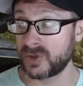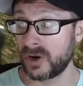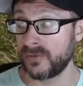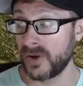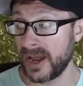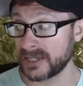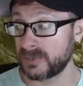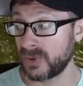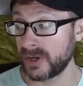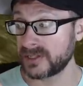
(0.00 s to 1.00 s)
the door for
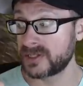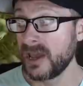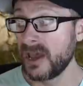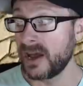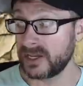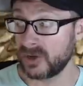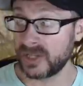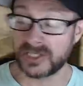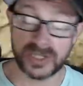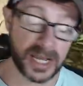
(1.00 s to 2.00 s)
exploits. I know
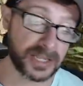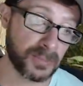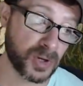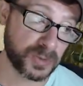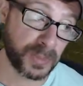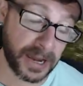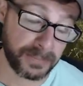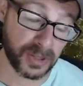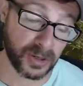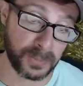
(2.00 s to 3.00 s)
that's not the most
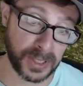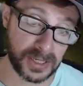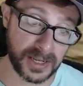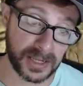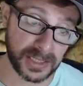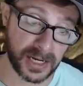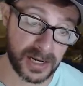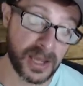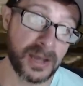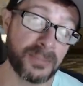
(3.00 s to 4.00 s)
popular opinion out
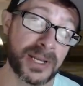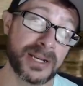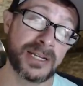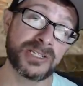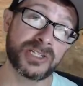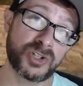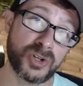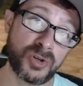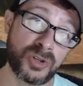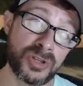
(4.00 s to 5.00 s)
there, but it is the
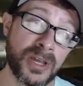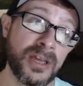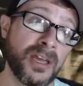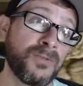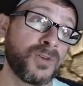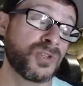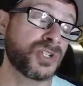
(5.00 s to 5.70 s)
truth. If you